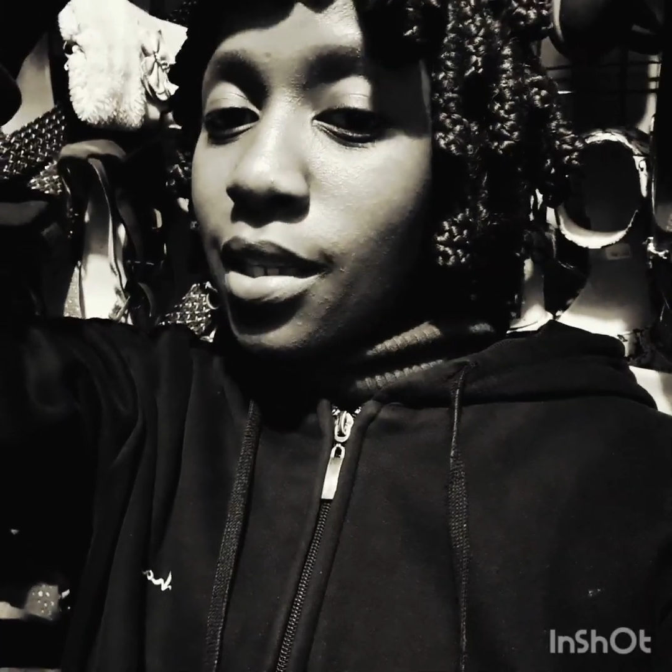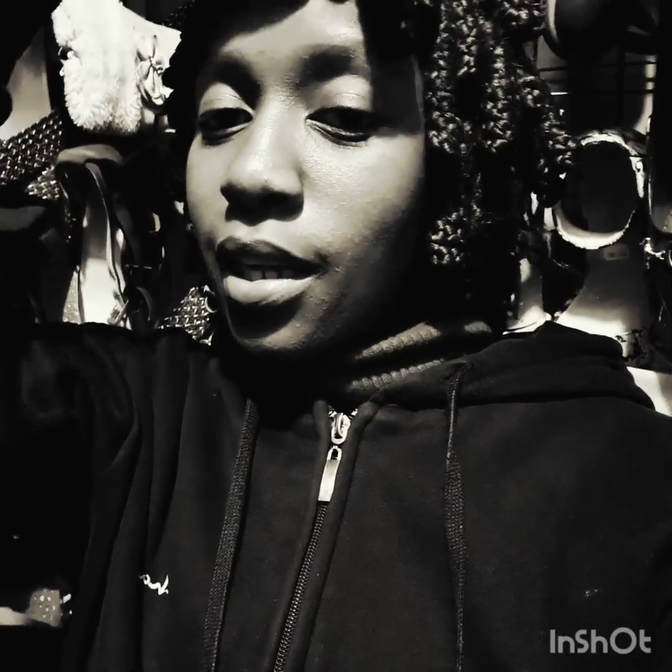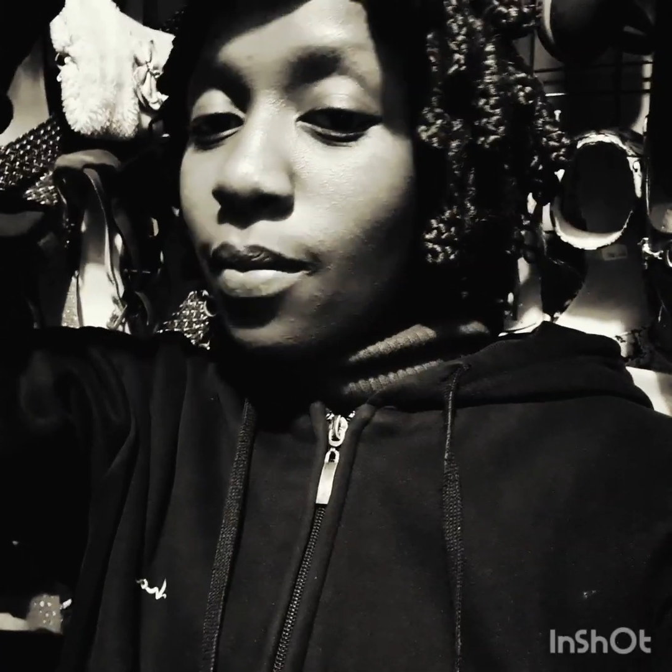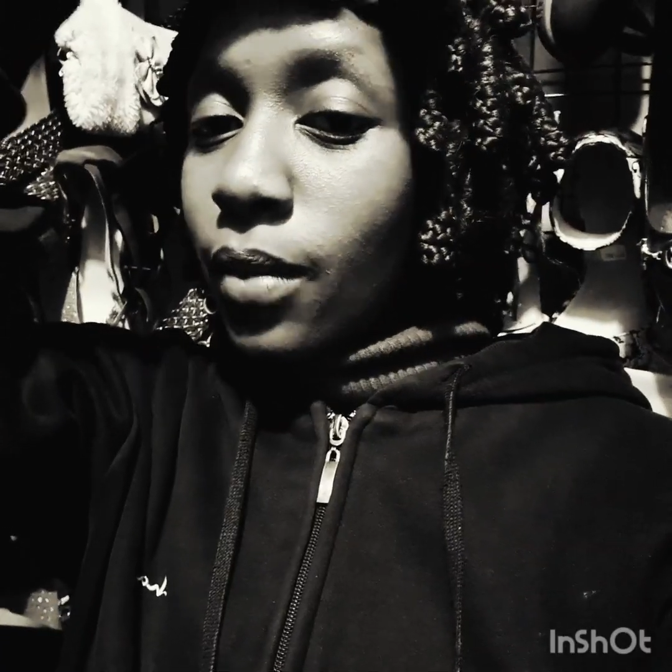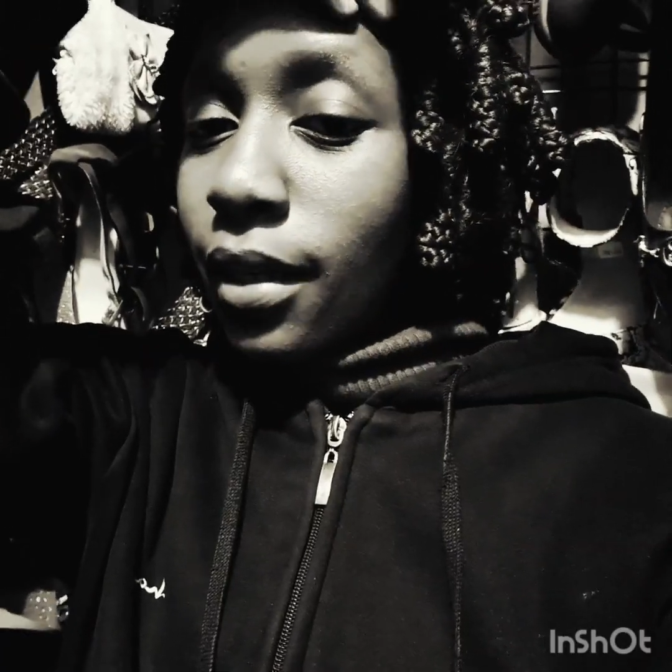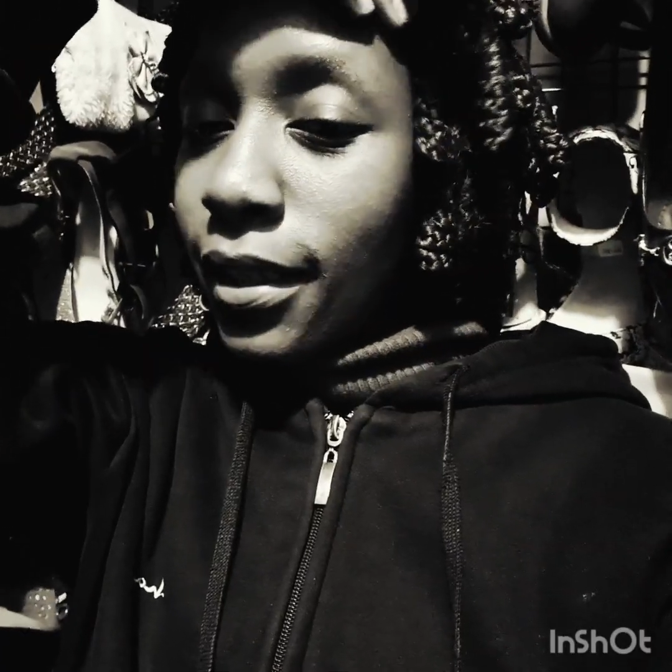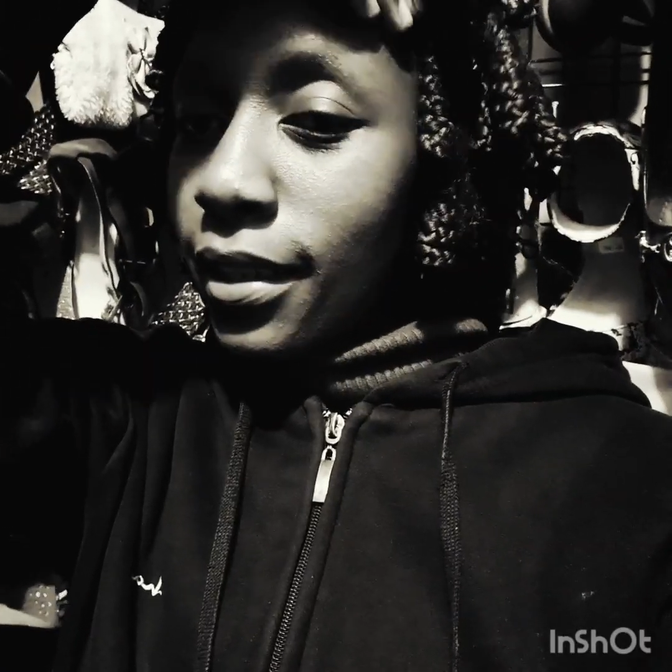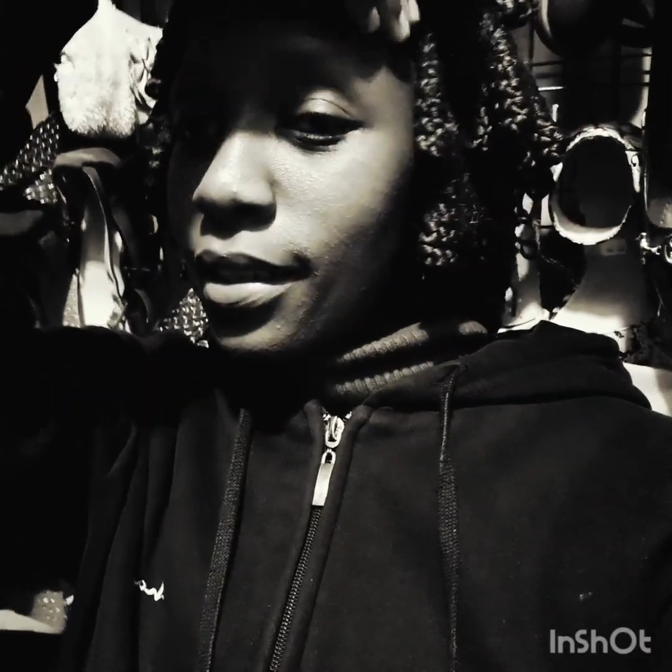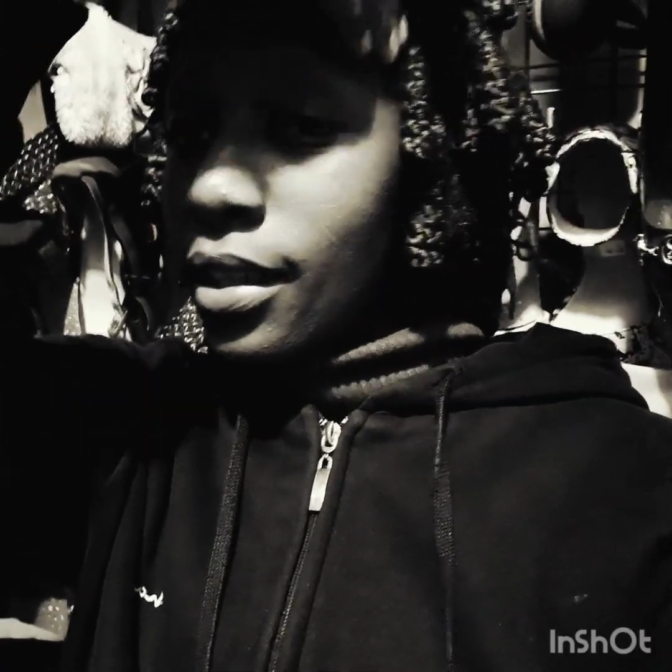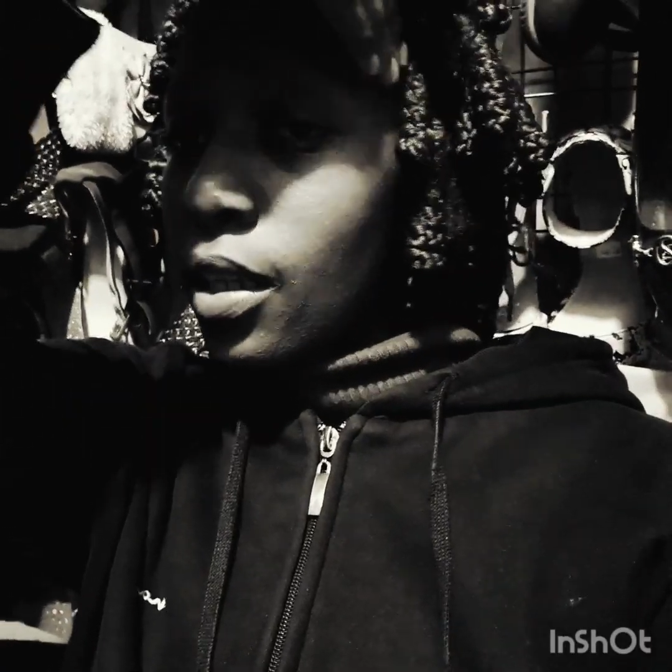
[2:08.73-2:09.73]

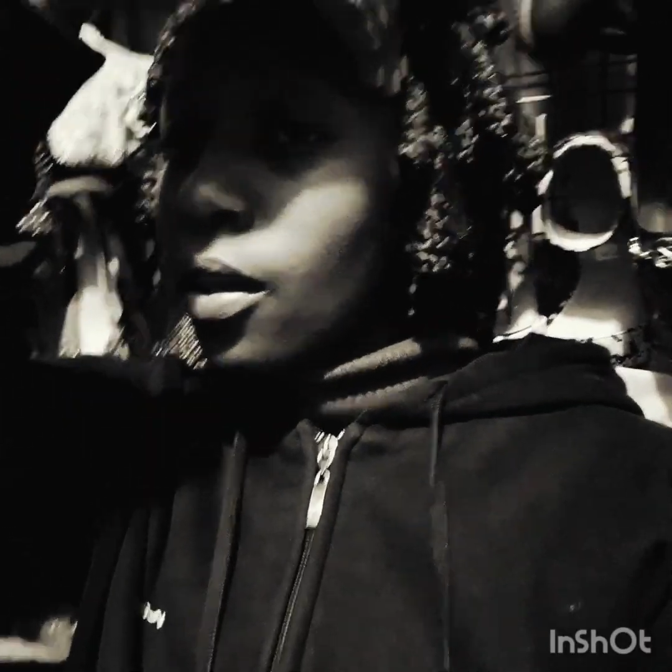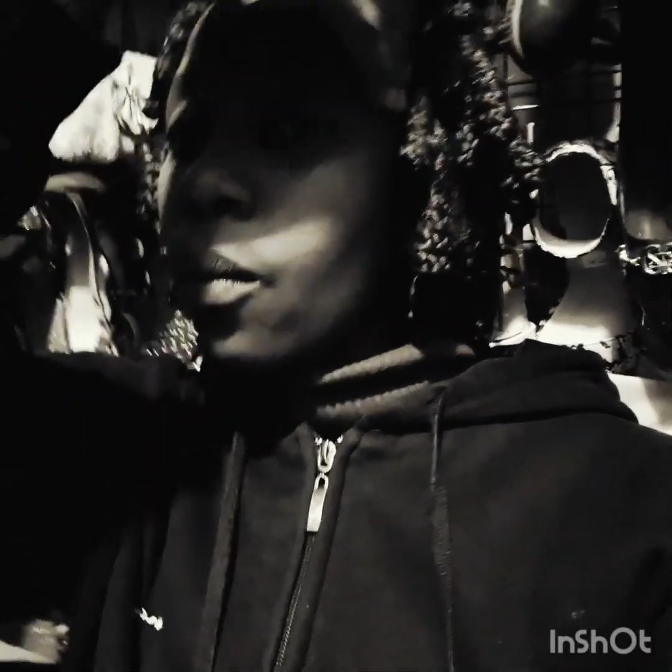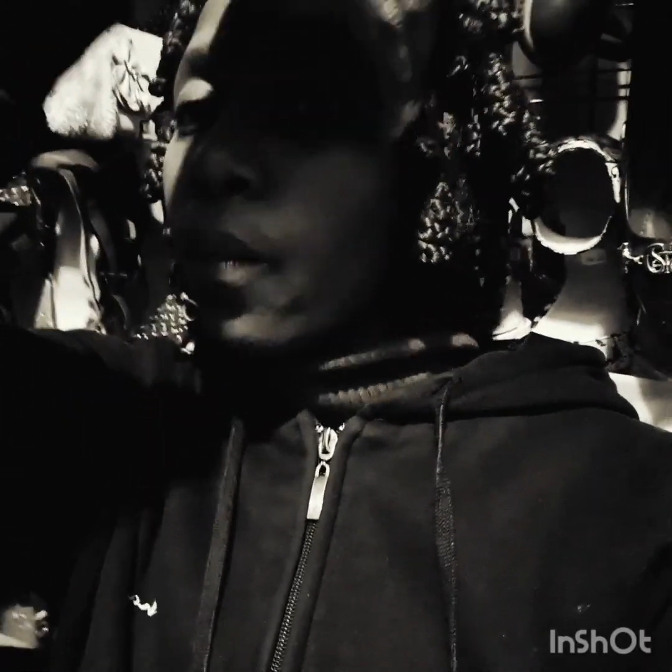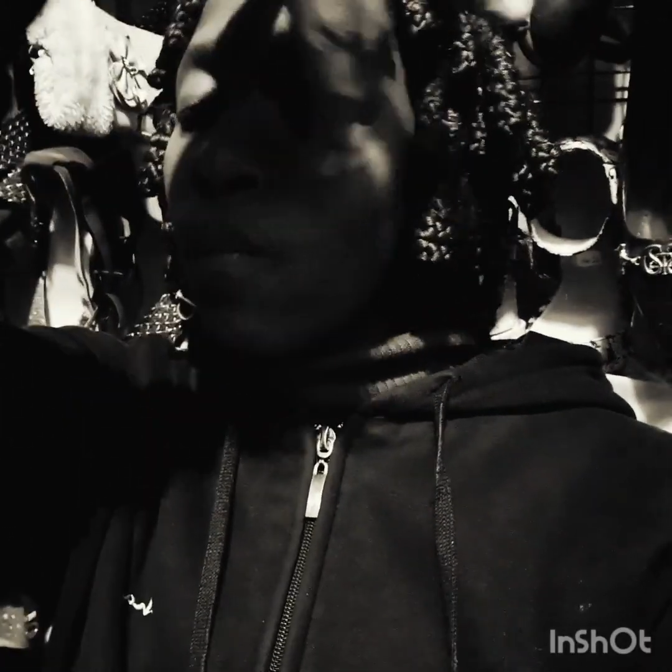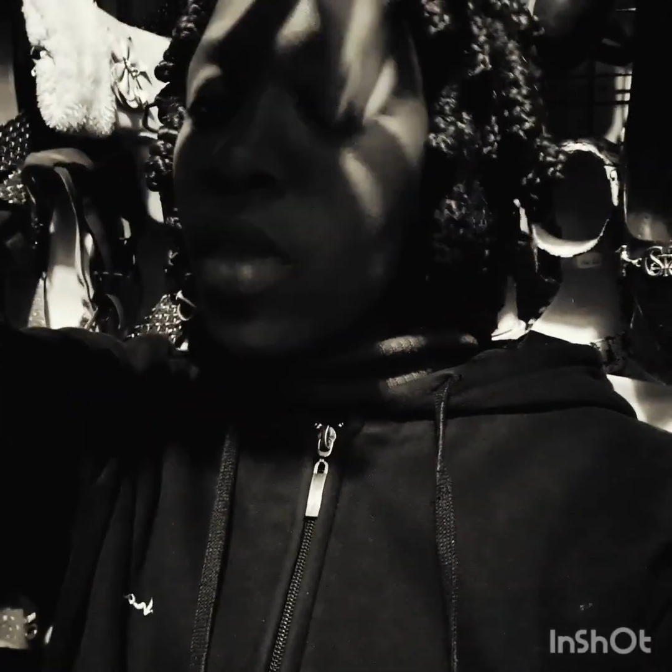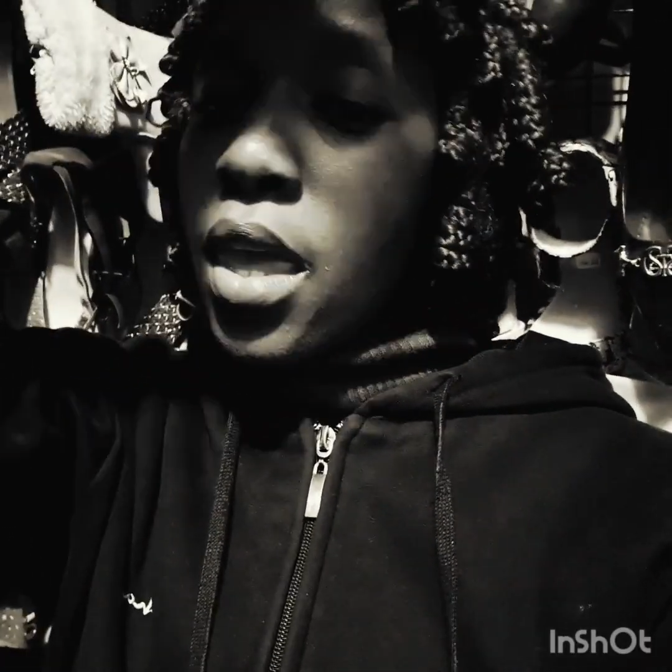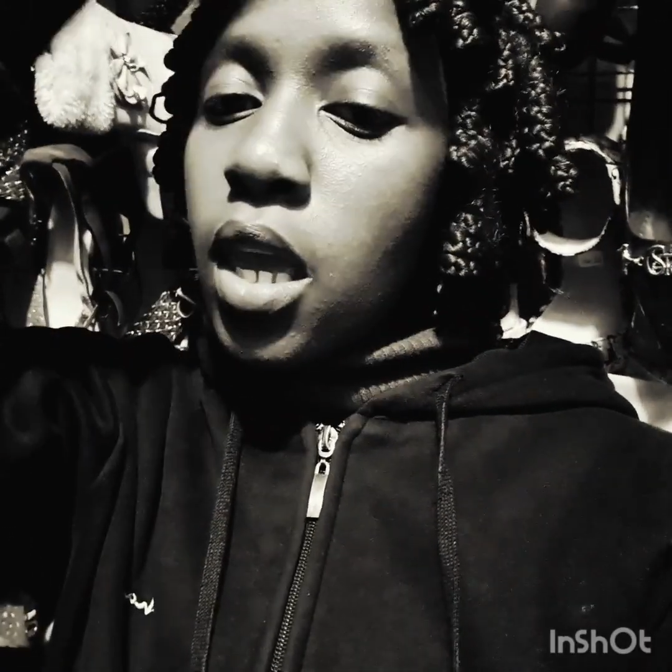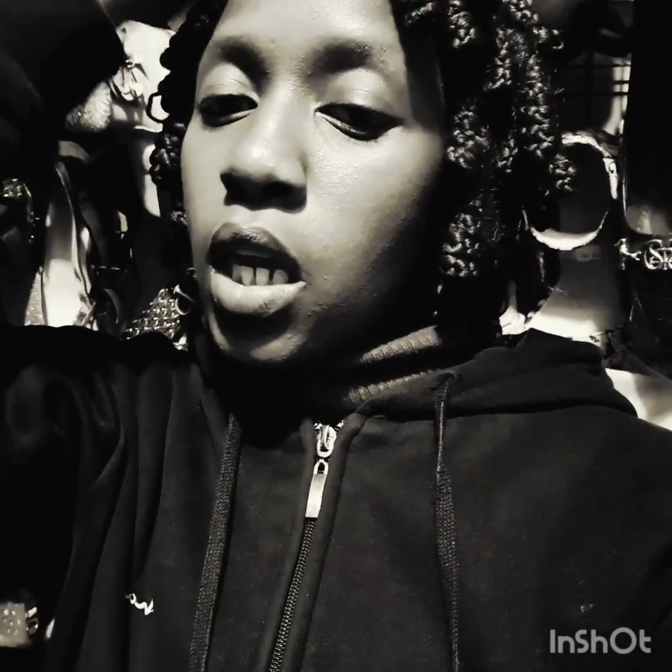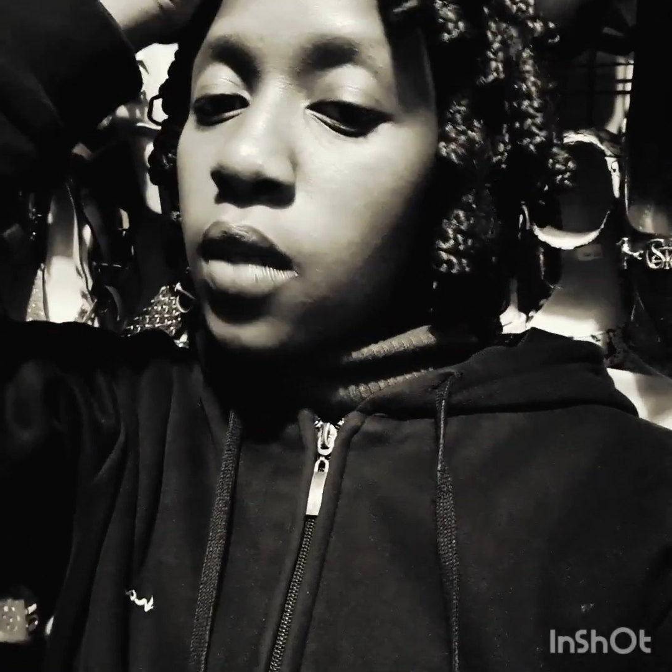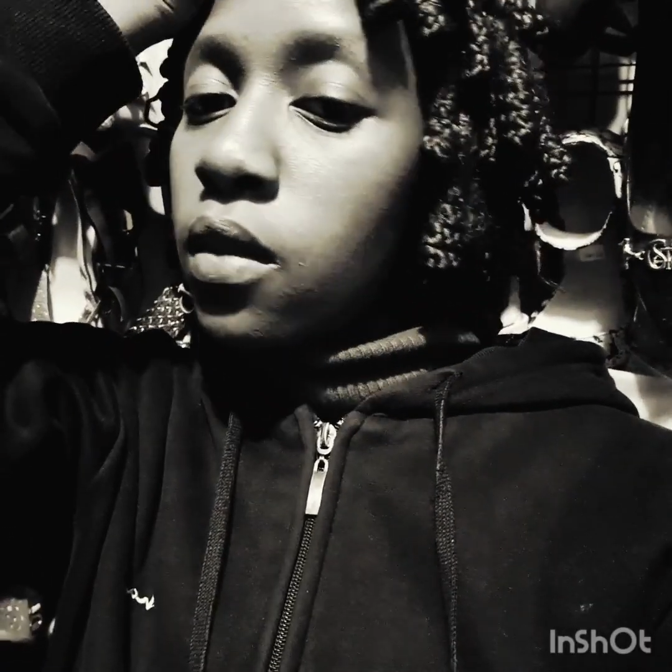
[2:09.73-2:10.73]
slumberland.
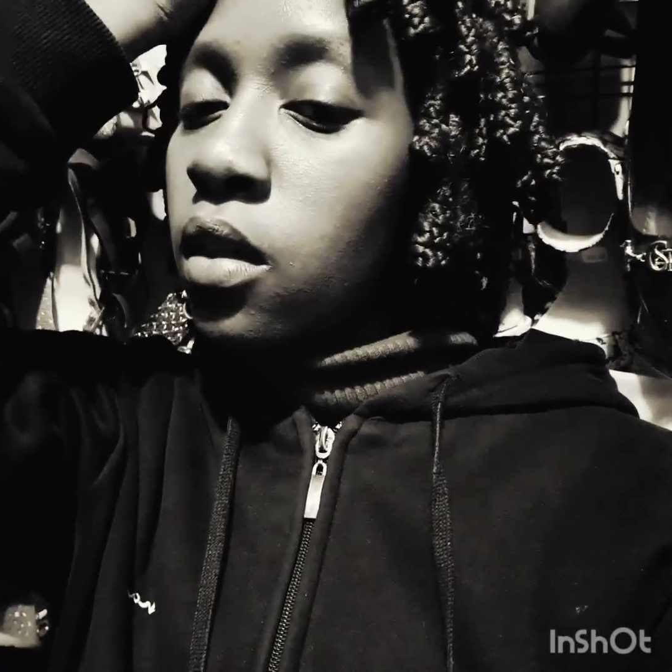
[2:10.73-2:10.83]
Yeah.